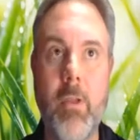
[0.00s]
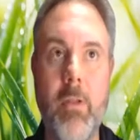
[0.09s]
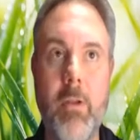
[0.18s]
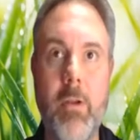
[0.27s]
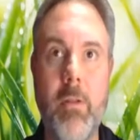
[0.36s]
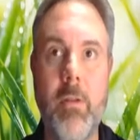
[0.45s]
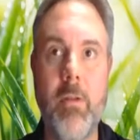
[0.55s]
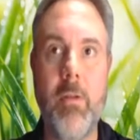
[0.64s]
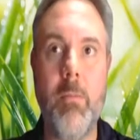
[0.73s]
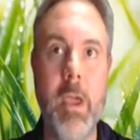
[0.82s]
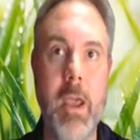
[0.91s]

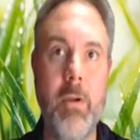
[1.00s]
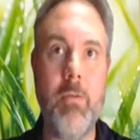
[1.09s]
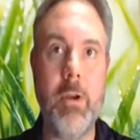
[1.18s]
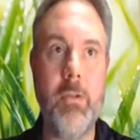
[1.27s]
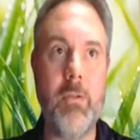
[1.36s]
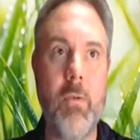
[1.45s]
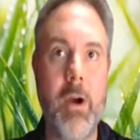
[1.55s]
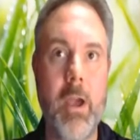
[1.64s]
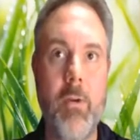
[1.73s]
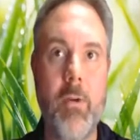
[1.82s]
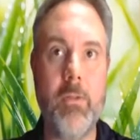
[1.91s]
the main reason
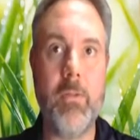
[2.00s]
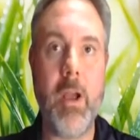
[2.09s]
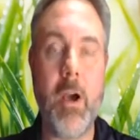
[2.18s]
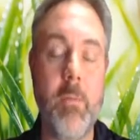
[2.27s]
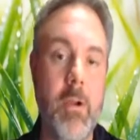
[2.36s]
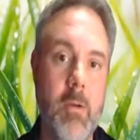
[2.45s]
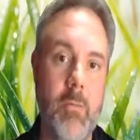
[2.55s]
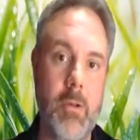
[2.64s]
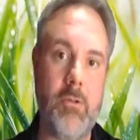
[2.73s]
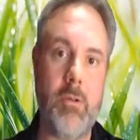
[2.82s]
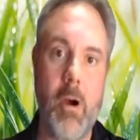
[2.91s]
why those have now become
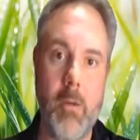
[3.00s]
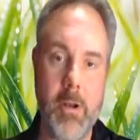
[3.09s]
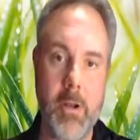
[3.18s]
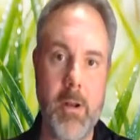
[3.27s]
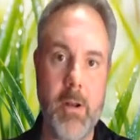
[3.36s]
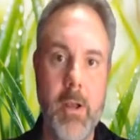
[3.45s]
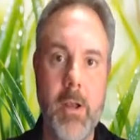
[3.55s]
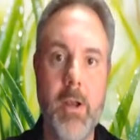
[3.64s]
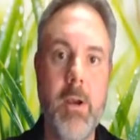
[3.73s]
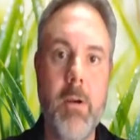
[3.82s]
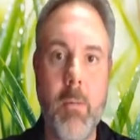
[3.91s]
the dominant
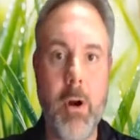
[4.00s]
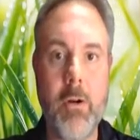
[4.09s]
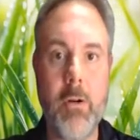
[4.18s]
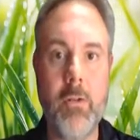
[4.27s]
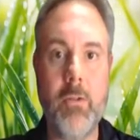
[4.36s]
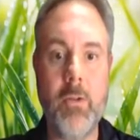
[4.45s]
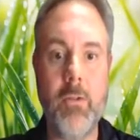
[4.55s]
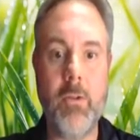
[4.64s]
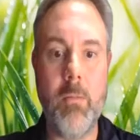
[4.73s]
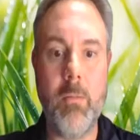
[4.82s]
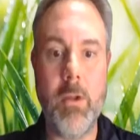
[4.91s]
marker
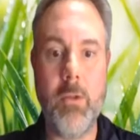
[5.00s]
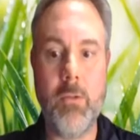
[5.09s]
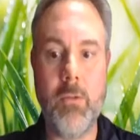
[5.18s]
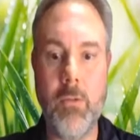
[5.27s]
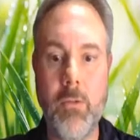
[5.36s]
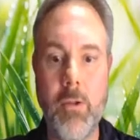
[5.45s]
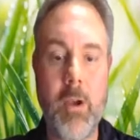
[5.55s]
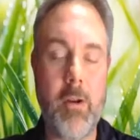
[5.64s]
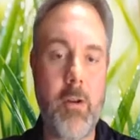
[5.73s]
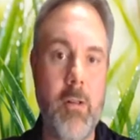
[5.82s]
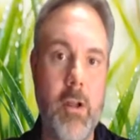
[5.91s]
system is through the
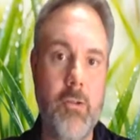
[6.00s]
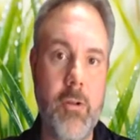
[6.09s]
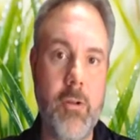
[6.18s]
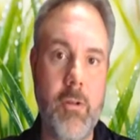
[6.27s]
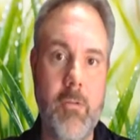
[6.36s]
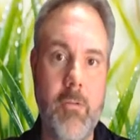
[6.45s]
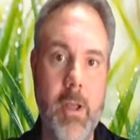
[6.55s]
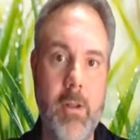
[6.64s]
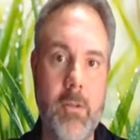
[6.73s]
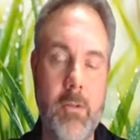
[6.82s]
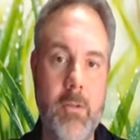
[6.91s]
technological
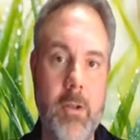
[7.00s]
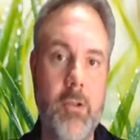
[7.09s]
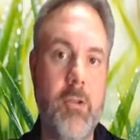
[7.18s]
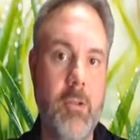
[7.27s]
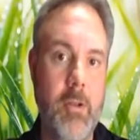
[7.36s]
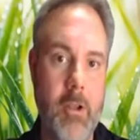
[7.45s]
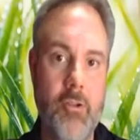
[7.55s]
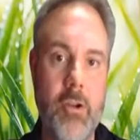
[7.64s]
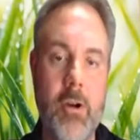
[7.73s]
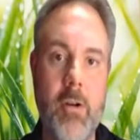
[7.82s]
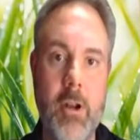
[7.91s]
advances such as next
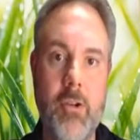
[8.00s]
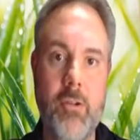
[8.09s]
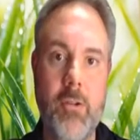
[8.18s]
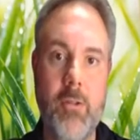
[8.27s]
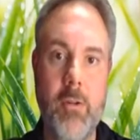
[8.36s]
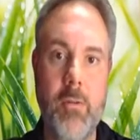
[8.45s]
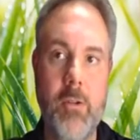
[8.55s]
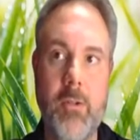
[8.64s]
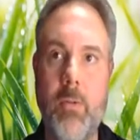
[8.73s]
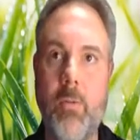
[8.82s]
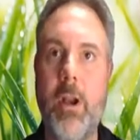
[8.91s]
generation
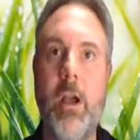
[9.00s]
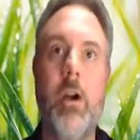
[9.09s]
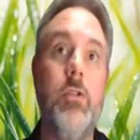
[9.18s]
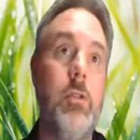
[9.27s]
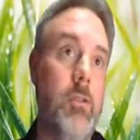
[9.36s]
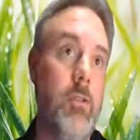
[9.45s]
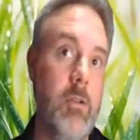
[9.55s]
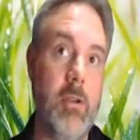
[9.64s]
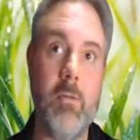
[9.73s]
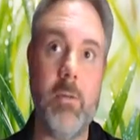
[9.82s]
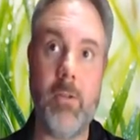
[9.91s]
sequencing, where now you can
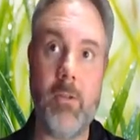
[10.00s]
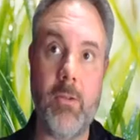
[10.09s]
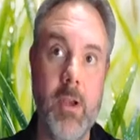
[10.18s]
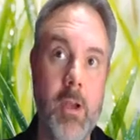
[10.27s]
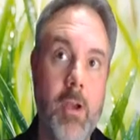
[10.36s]
sequence